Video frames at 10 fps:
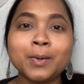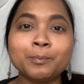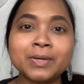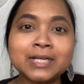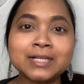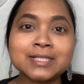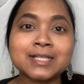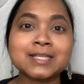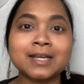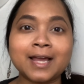because
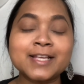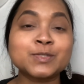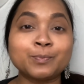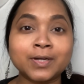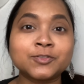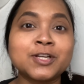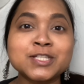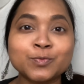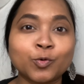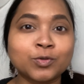it's a nice buttery
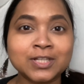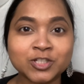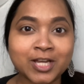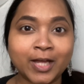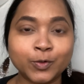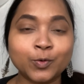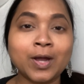smooth shadow